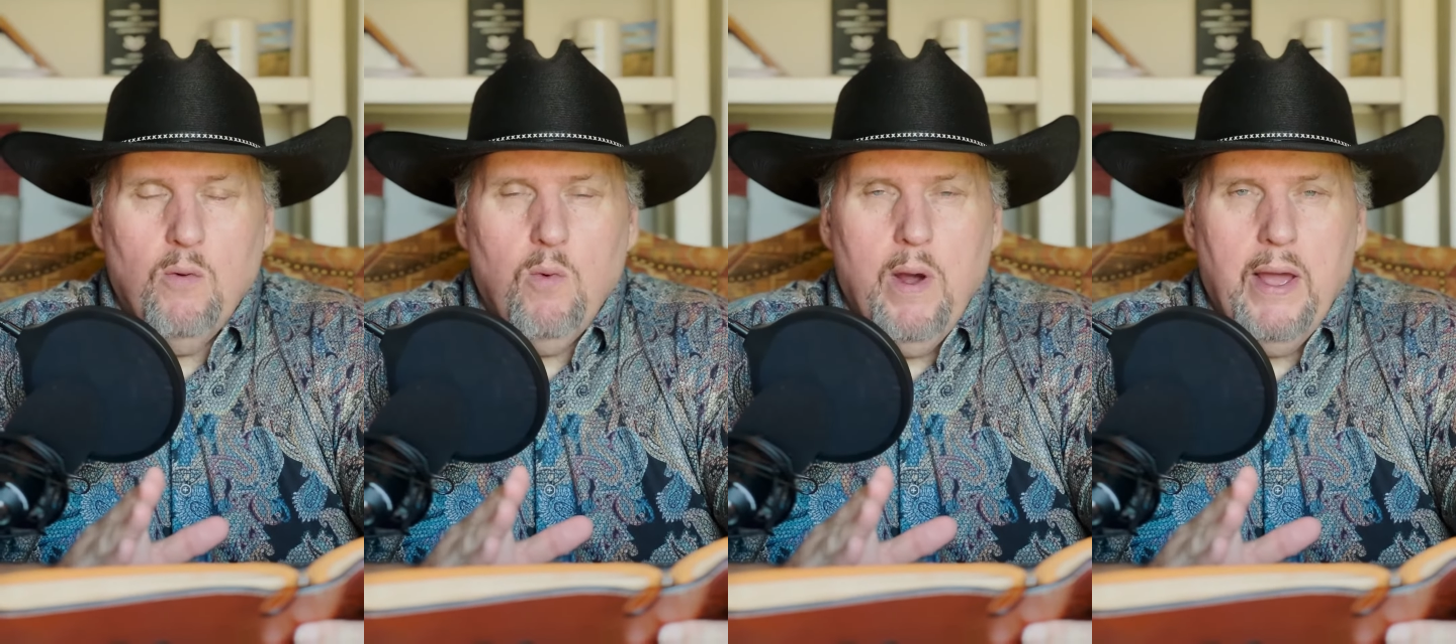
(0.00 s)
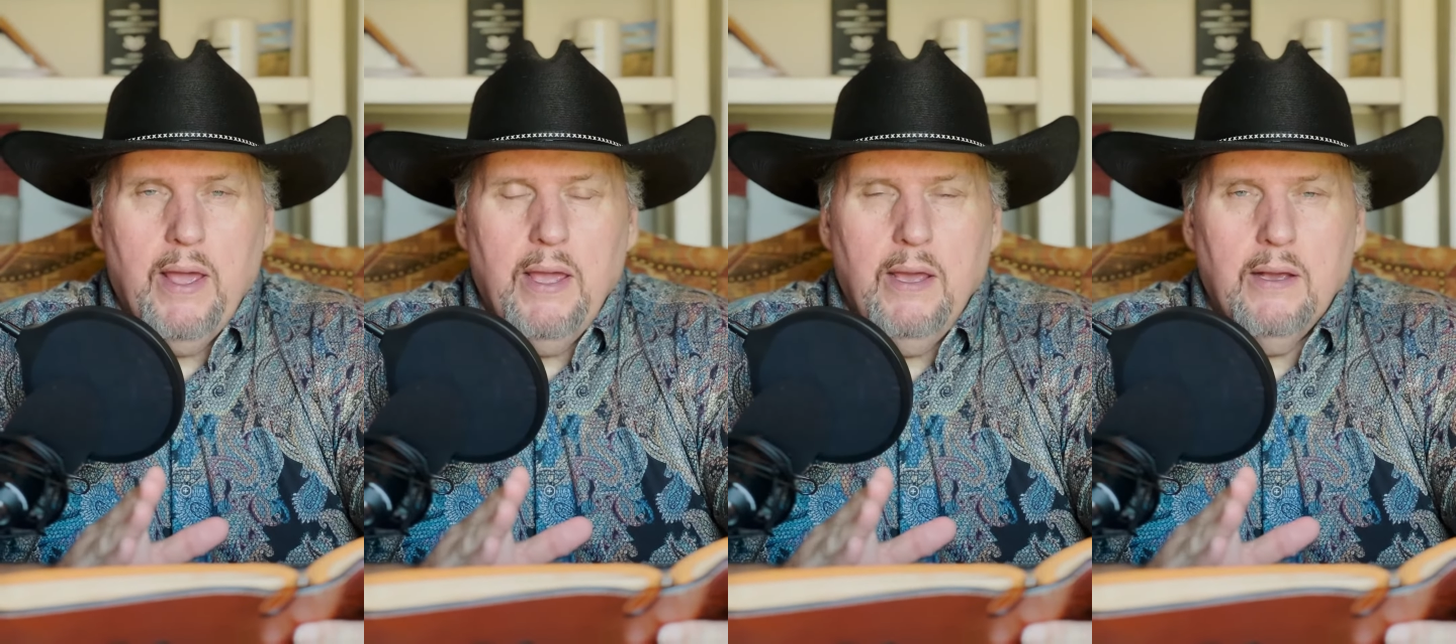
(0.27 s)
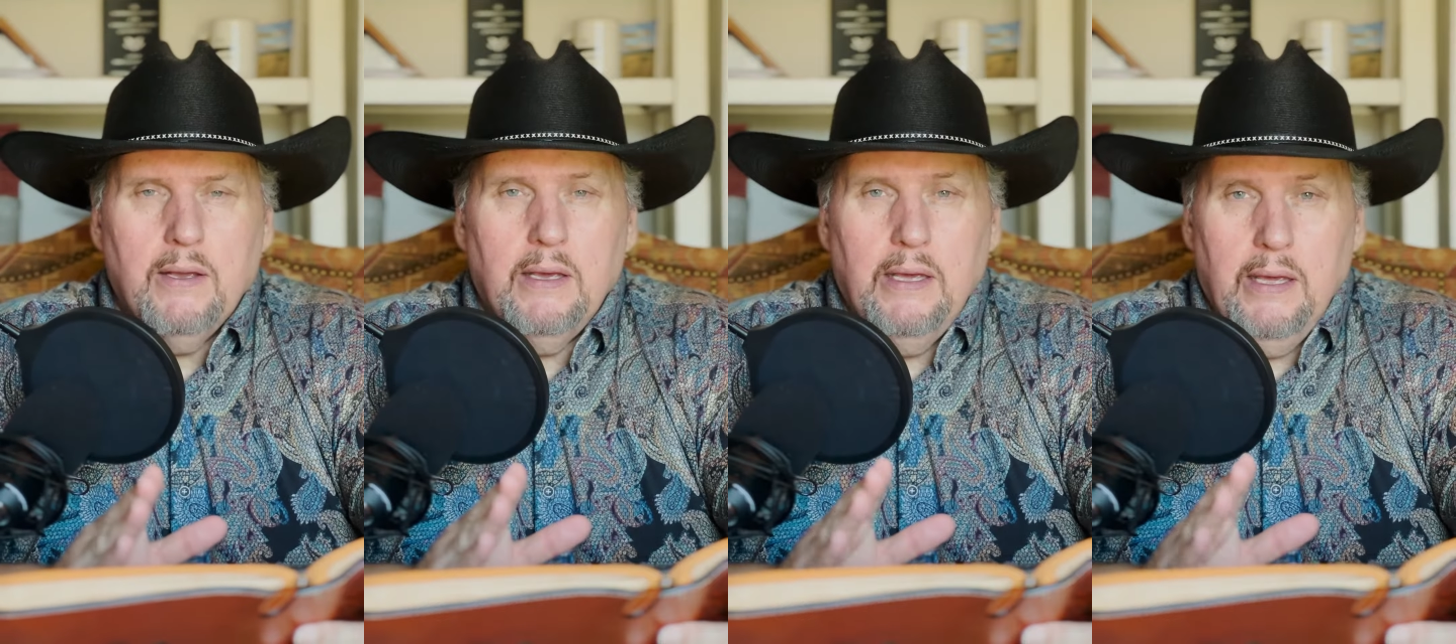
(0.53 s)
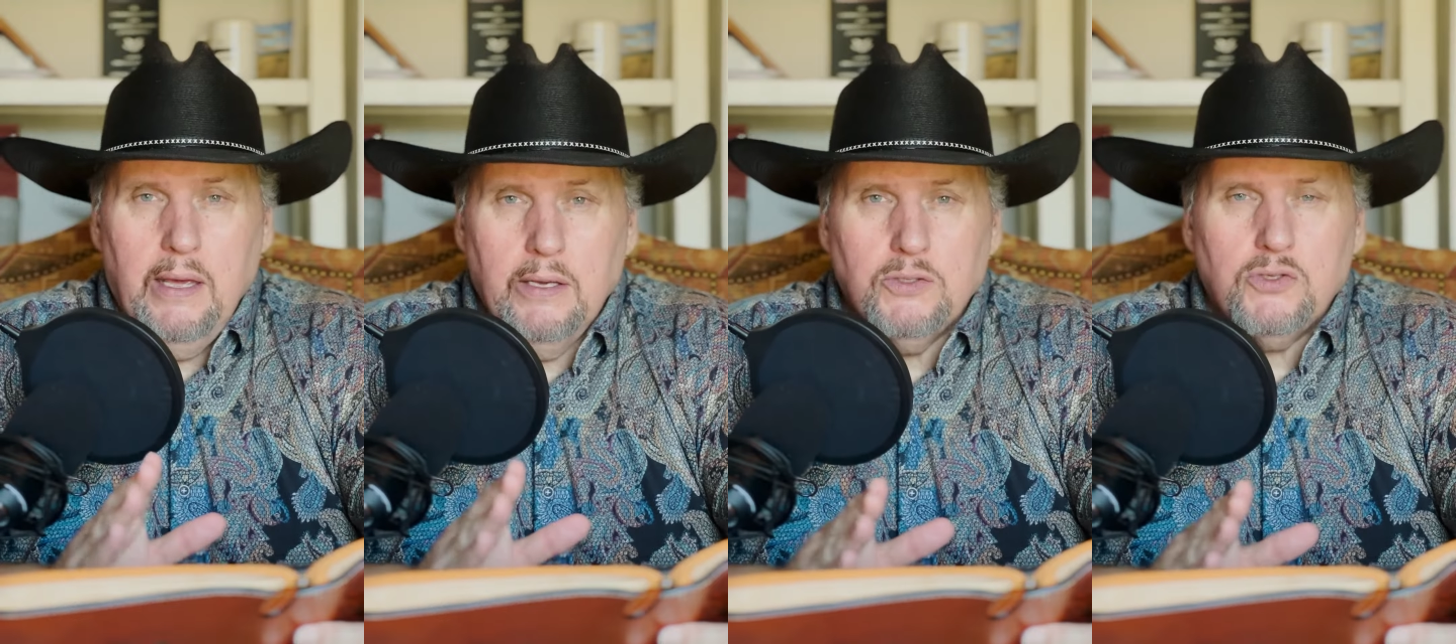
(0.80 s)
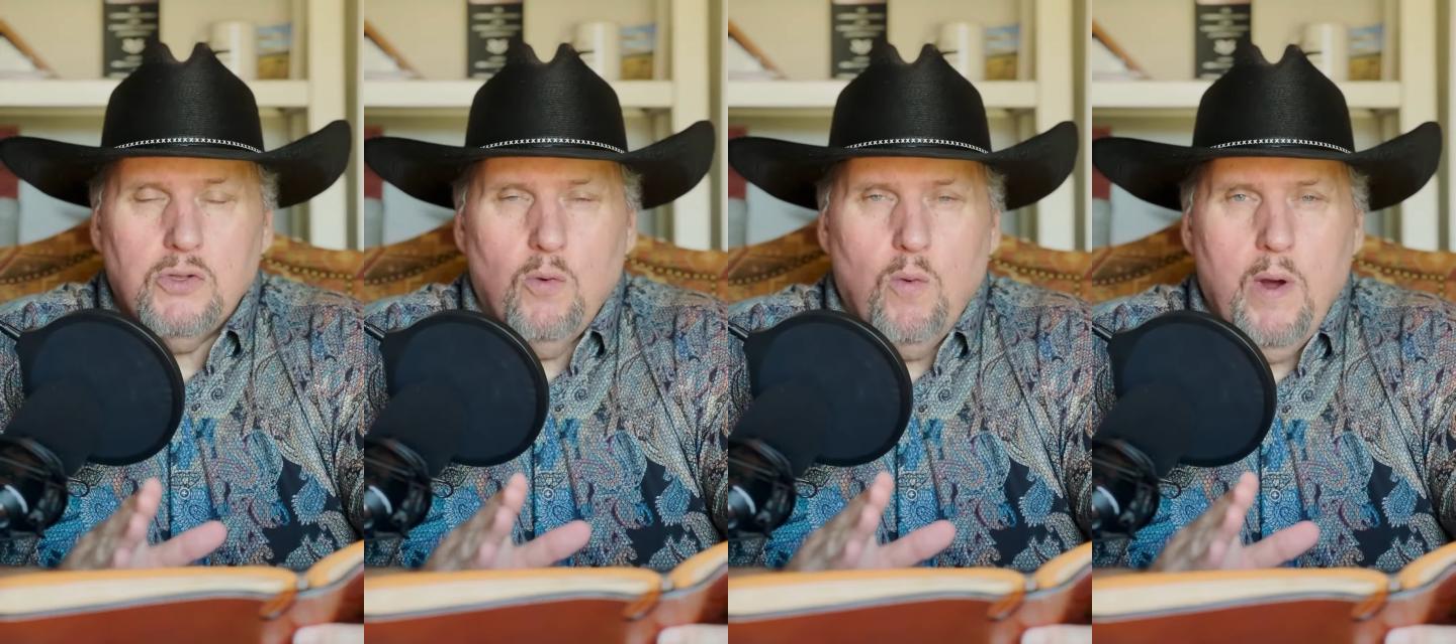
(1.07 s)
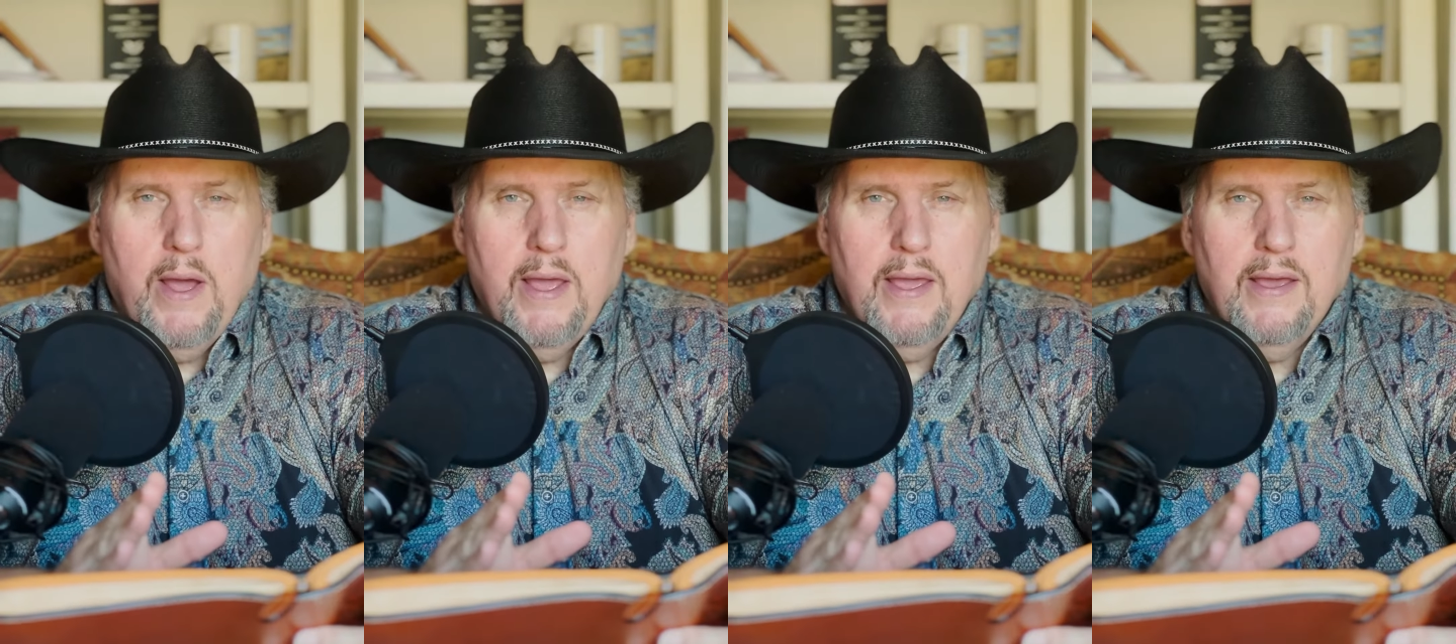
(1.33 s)
way. He is the
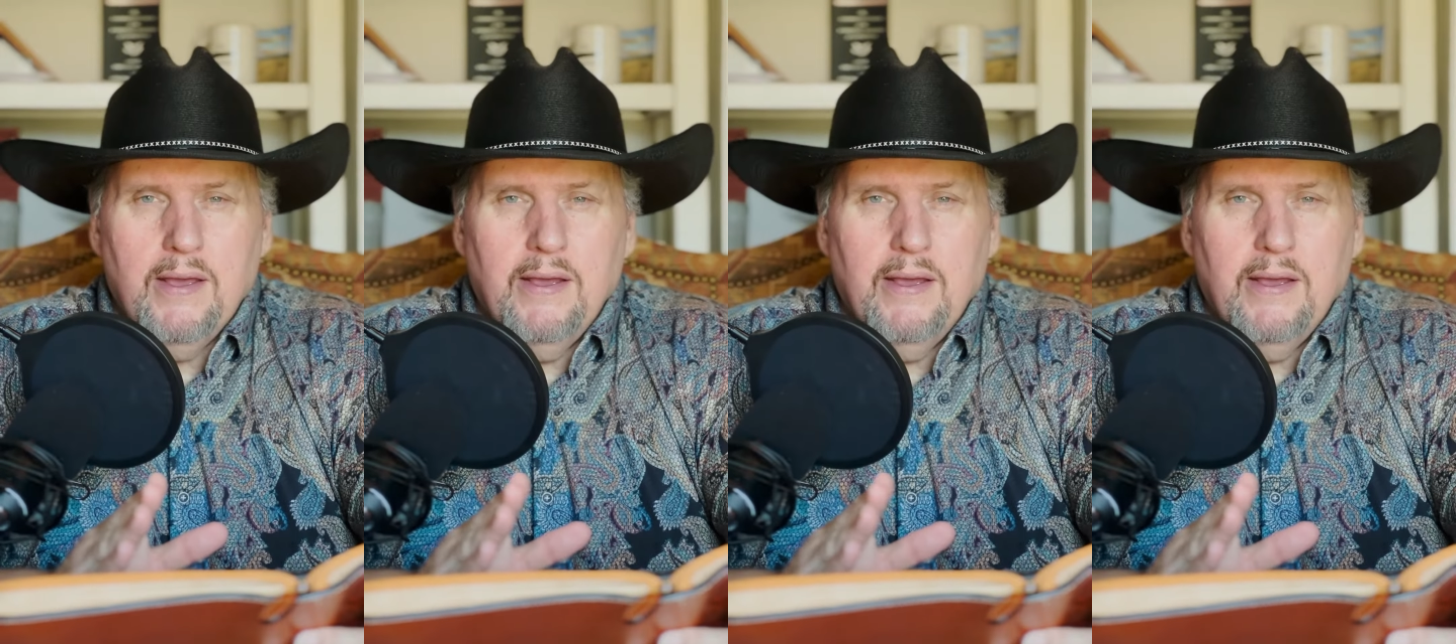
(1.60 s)
way,